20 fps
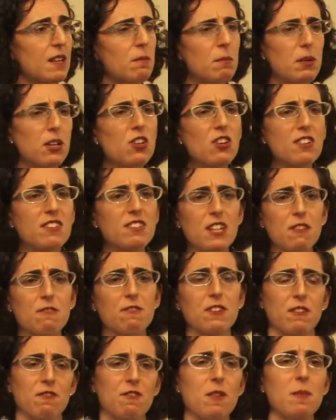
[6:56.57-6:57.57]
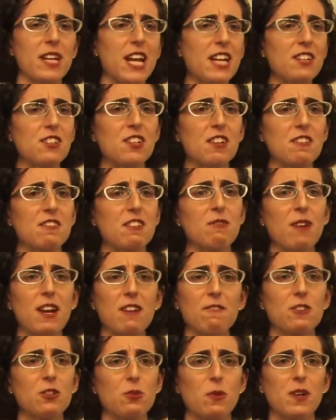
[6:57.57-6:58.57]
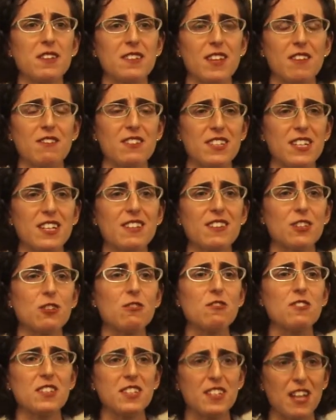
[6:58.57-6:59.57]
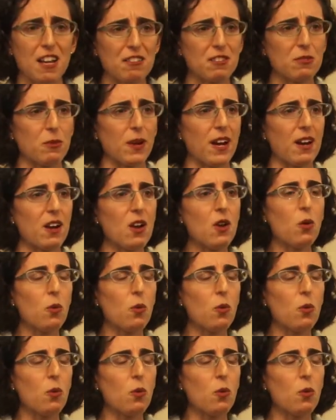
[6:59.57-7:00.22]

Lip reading: but it looks different from an age-adjusted rate for 2017 that you've seen elsewhere.